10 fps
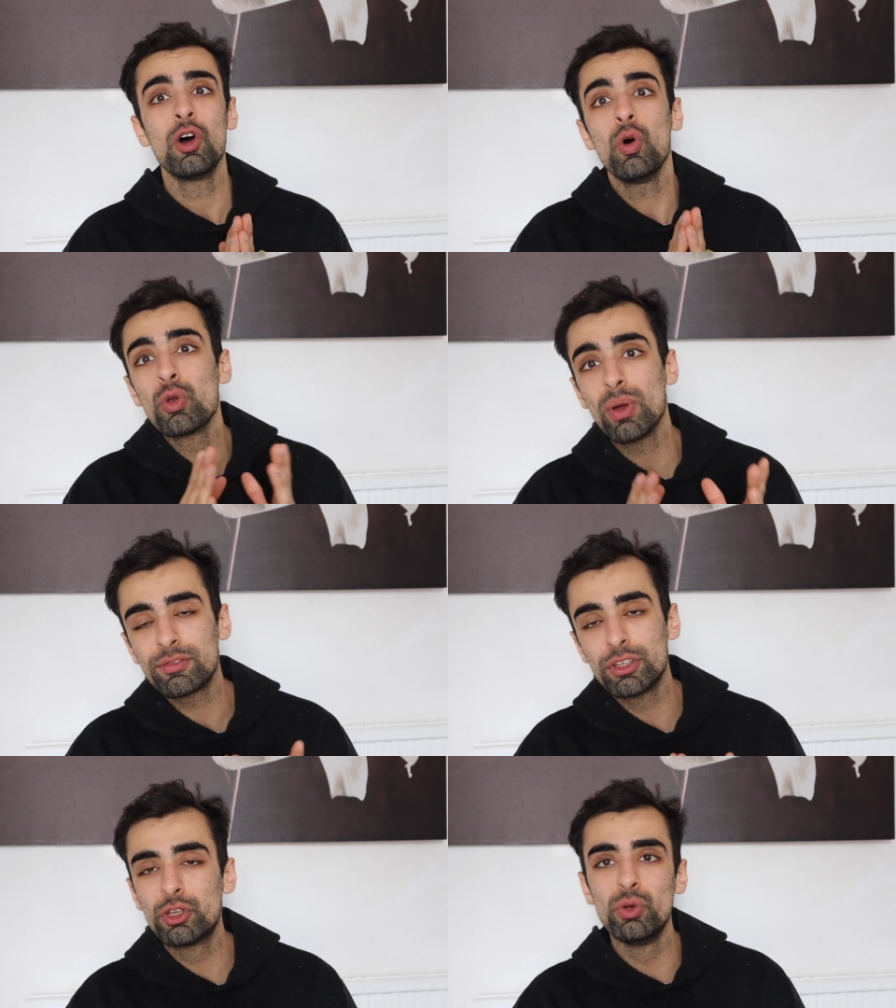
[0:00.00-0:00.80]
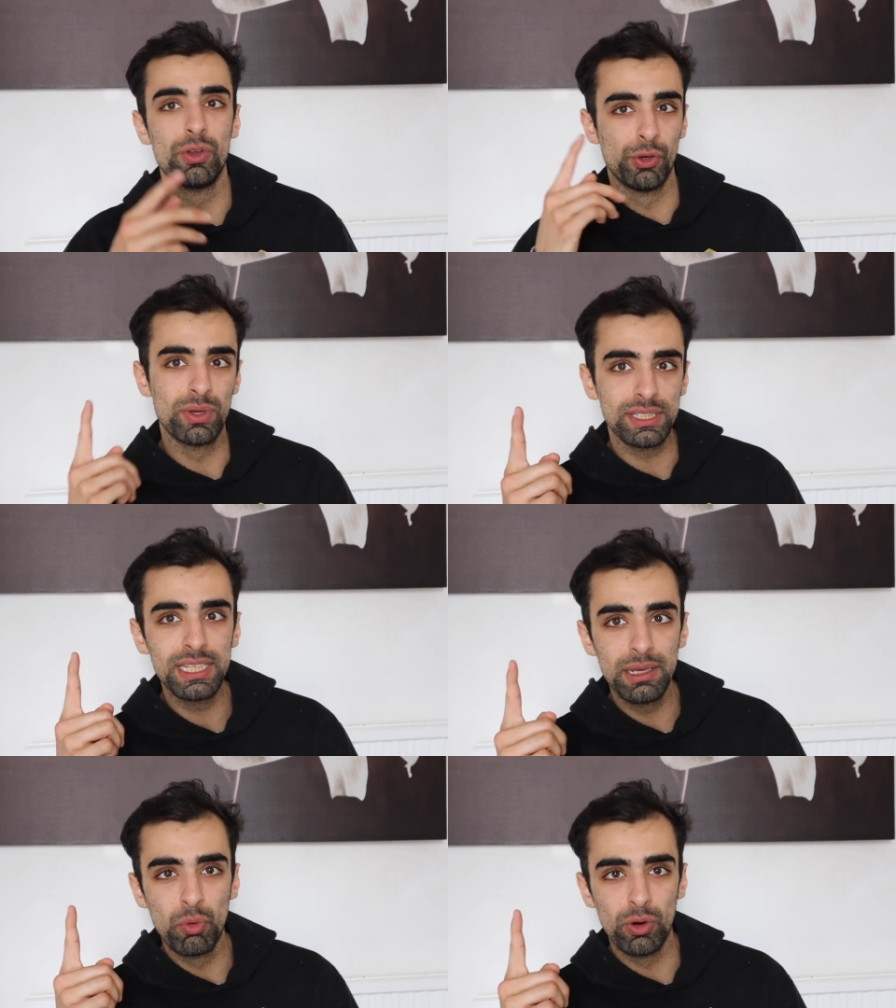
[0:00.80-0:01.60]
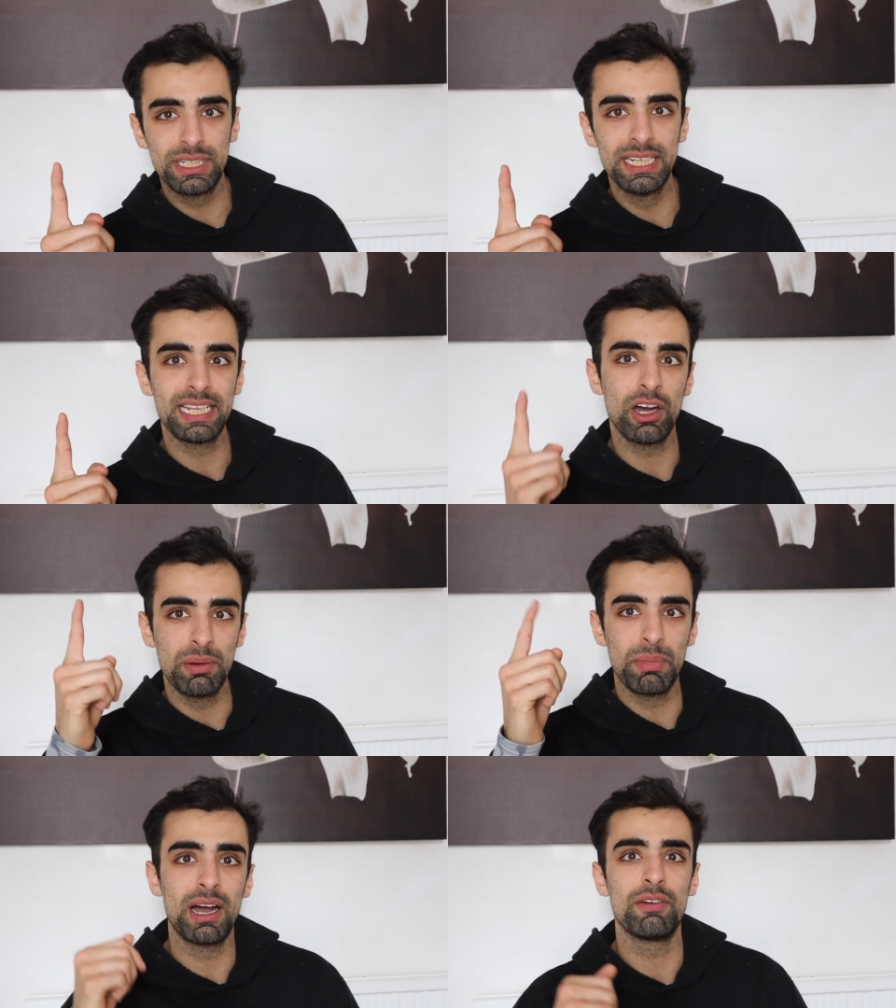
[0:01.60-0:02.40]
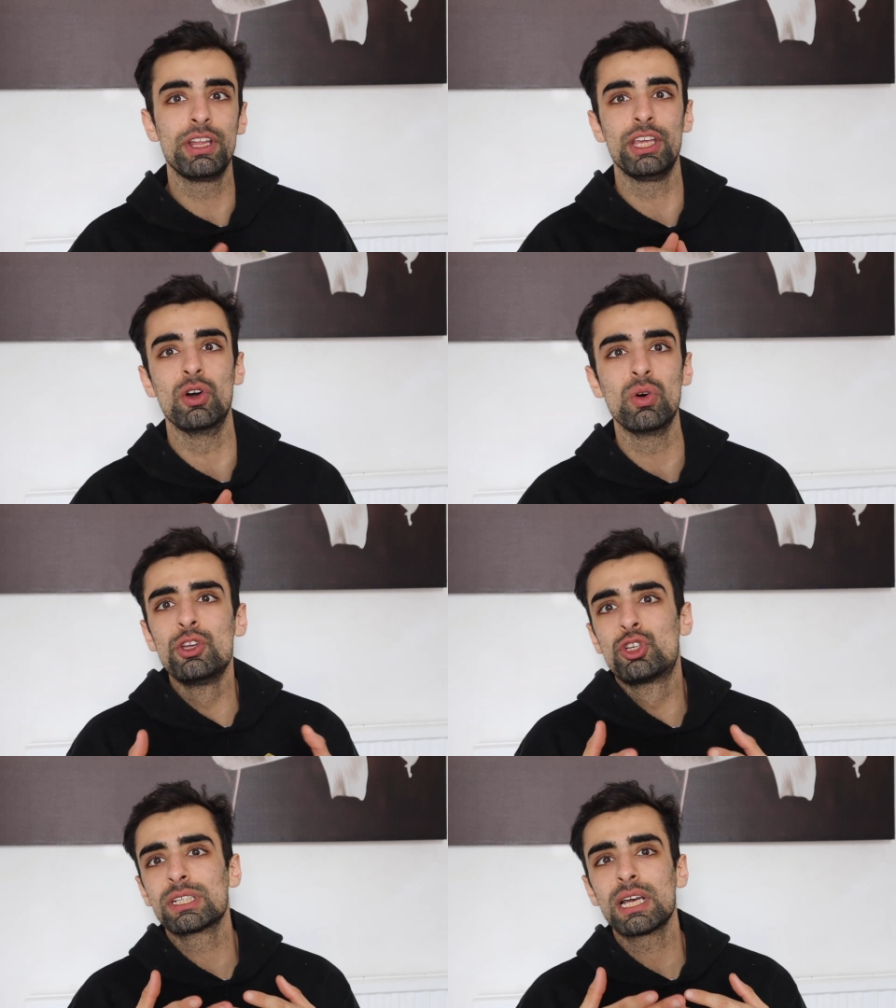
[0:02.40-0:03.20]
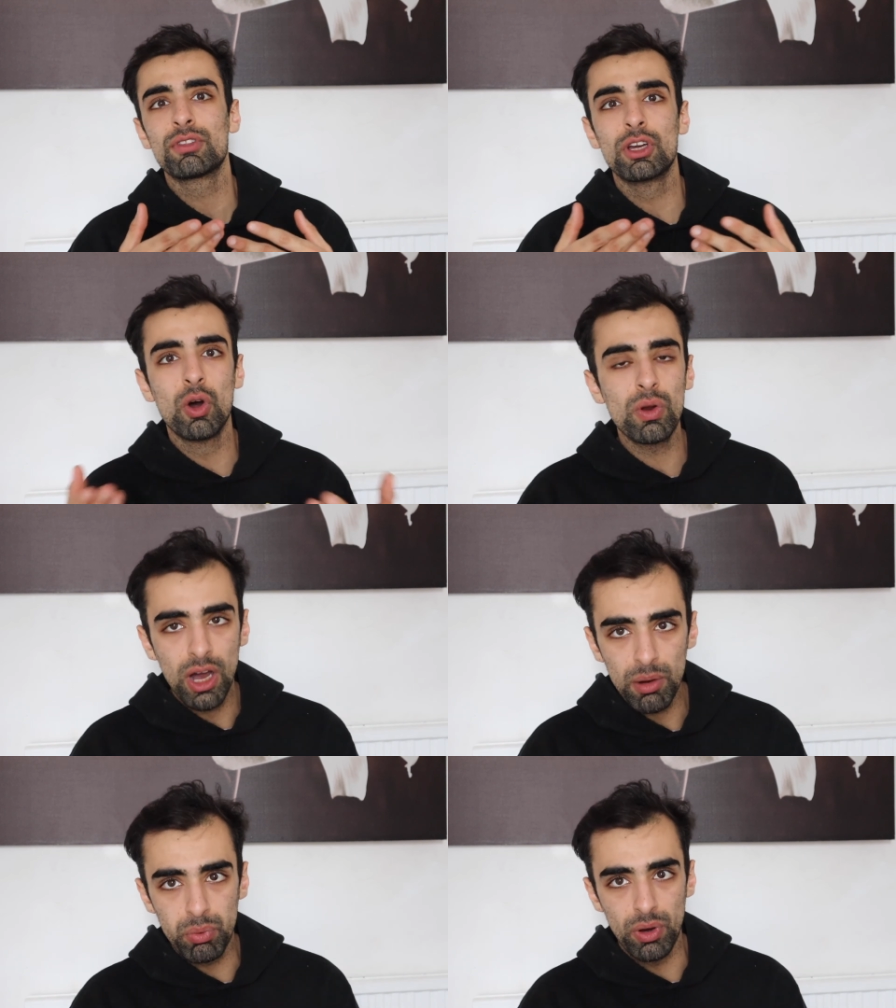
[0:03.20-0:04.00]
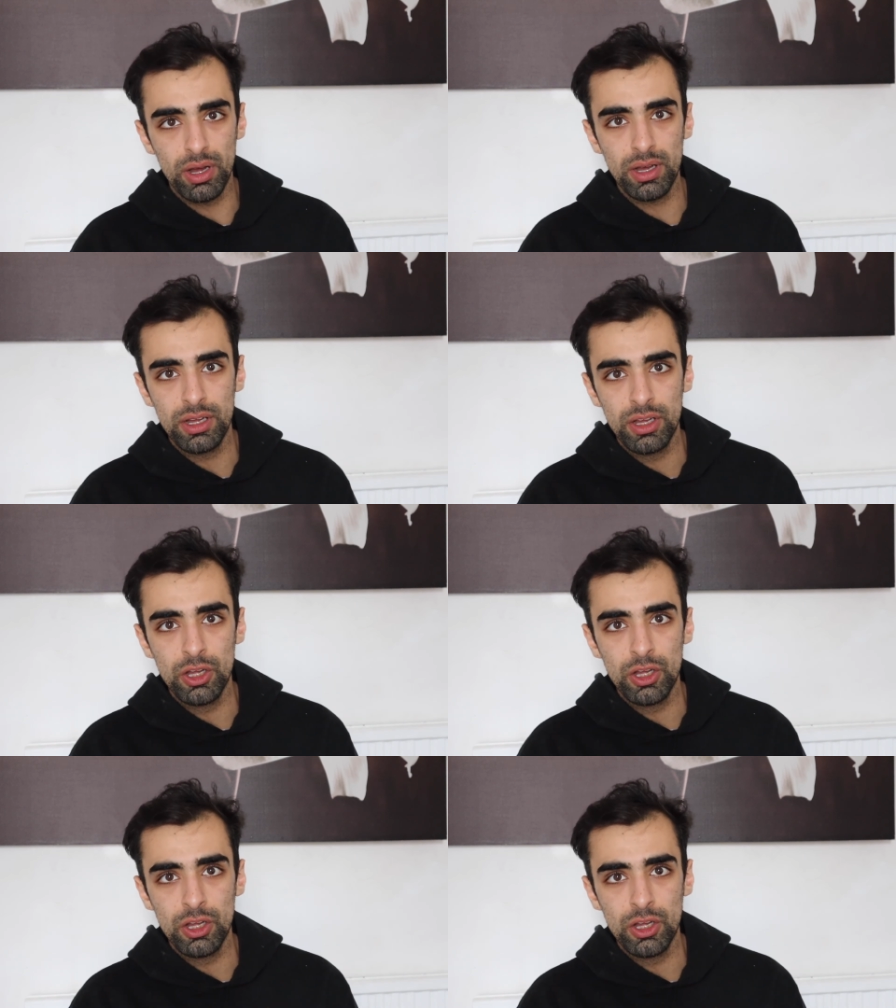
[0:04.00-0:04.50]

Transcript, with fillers: All you have to do, and you can see more detail in my video, you just have to go on Upwork,